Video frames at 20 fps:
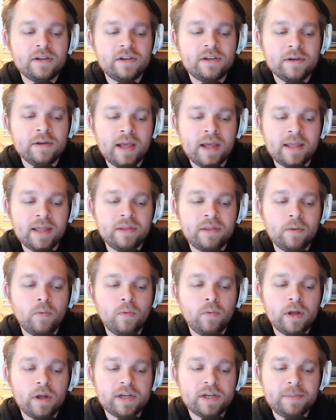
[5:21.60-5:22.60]
and they
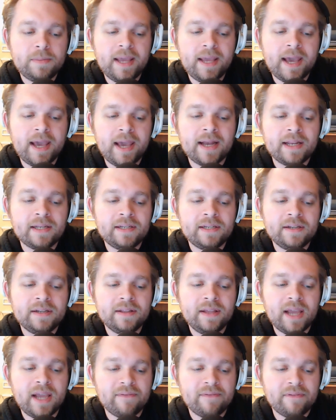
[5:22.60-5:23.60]
want to be added to
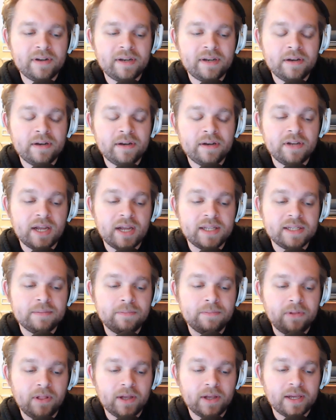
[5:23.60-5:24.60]
the advertising
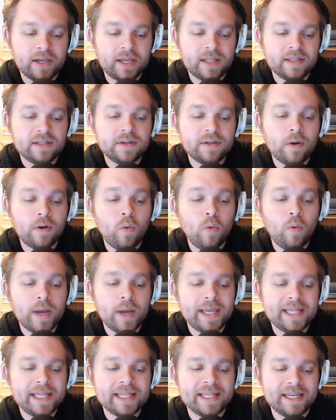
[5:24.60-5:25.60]
plugins
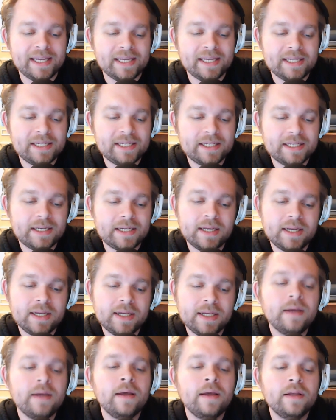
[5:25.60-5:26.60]
whitelist.
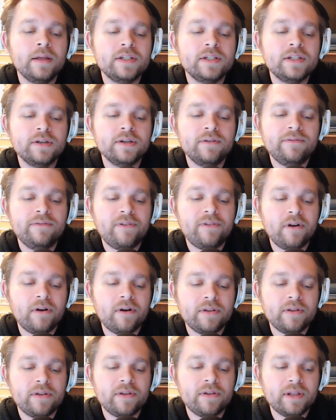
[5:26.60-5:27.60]
So
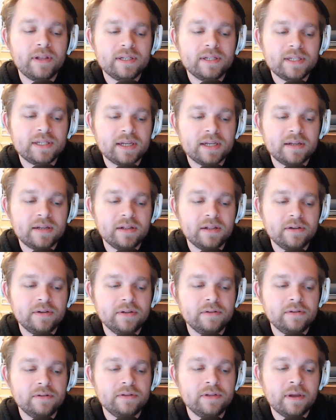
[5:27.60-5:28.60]
far, the list
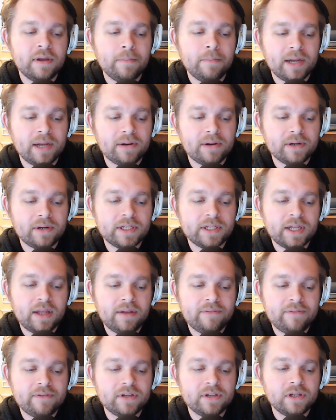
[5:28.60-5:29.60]
includes
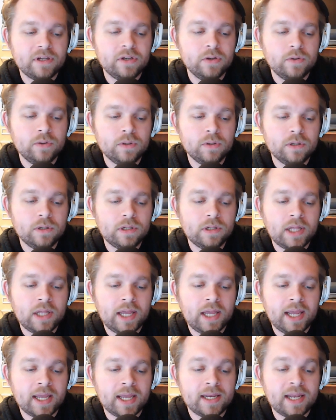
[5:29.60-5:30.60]
Microsoft, Google,
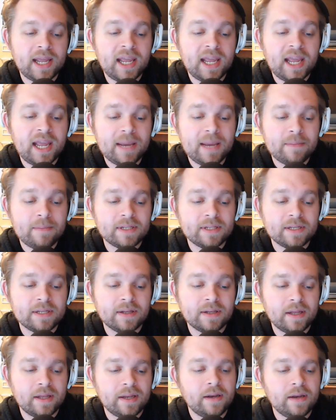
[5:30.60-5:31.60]
and
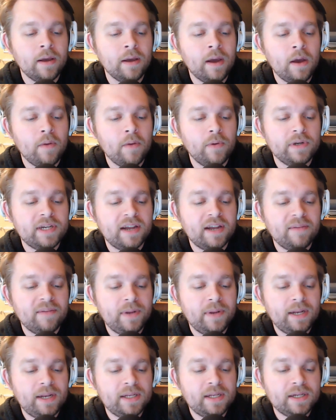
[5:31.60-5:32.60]
Amazon, which have
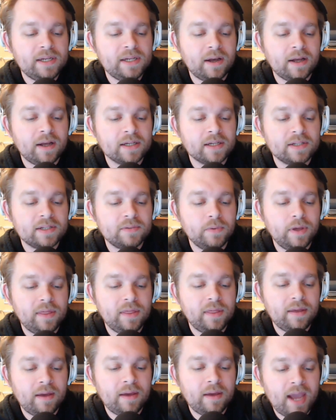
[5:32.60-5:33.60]
been in talks
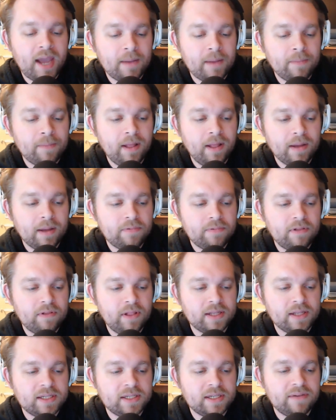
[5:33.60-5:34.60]
with AdBlock
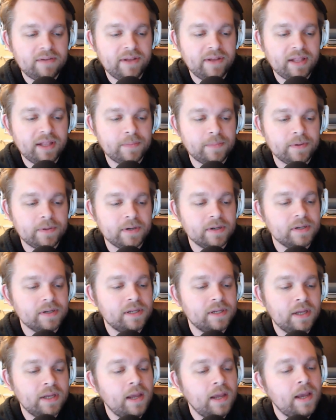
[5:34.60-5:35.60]
Plus
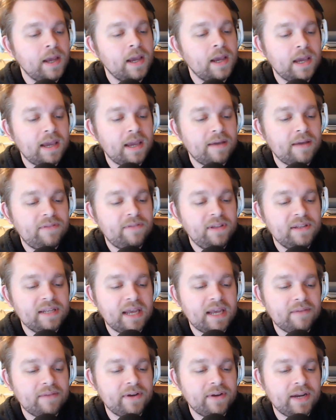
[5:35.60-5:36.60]
developers. If these
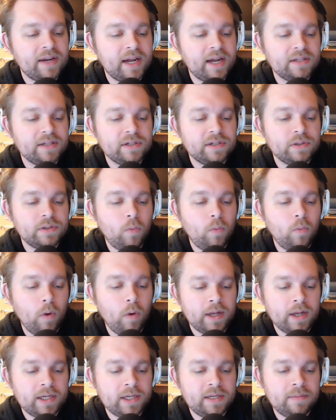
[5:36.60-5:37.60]
advertisers
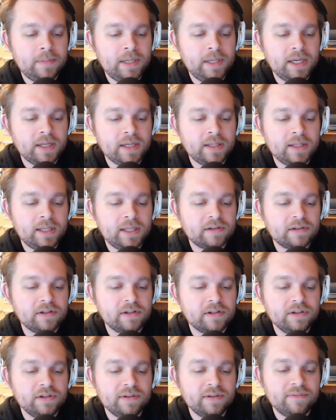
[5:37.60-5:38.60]
want to be on the
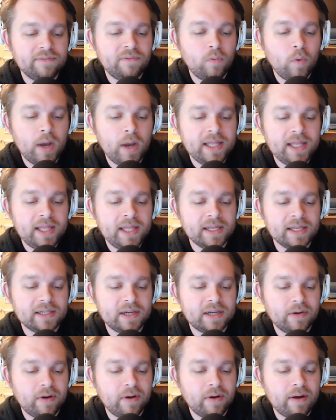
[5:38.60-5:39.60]
exclusive
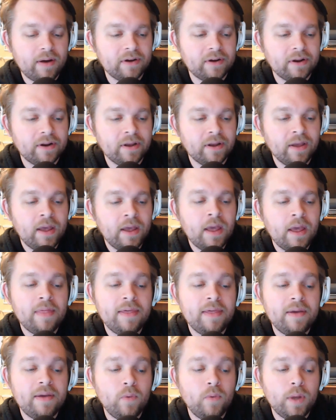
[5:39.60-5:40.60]
whitelist, however,
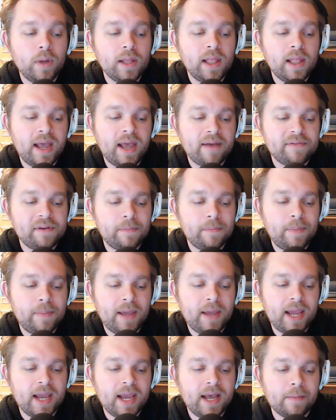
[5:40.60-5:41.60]
they will have to
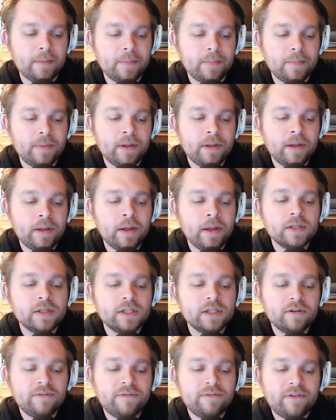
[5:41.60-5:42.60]
pay up.
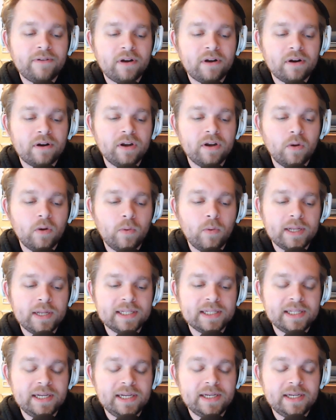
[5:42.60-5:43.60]
So far, no one
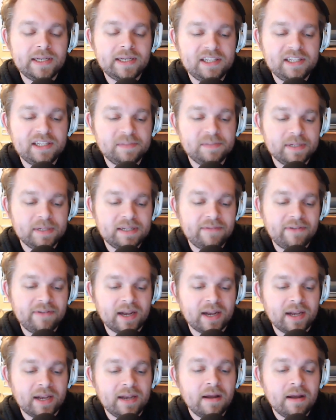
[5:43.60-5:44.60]
has leaked any specific
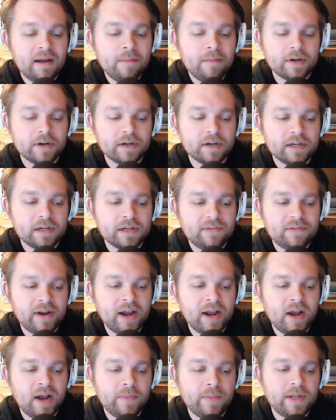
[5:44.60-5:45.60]
numbers for
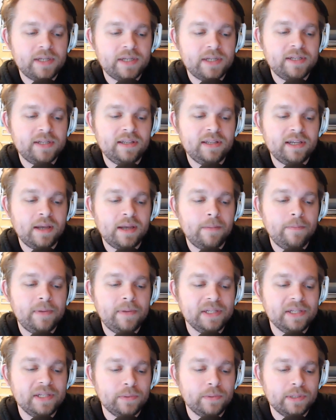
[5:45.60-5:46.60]
how much these
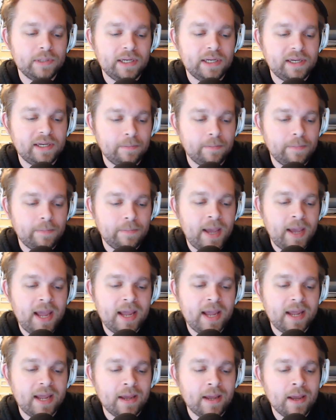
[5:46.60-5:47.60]
companies will need to
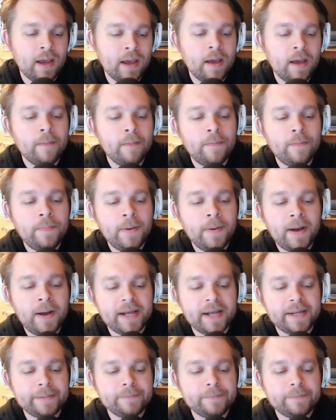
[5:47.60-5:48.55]
pay, but